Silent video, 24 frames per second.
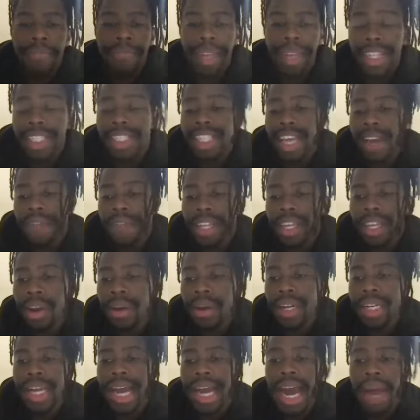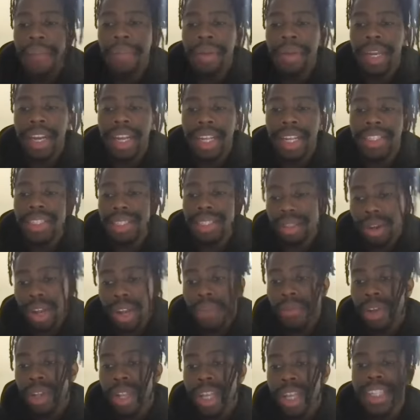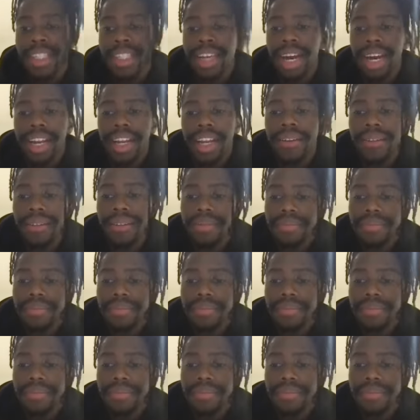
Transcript: it's definitely going to happen and it's looking really exciting.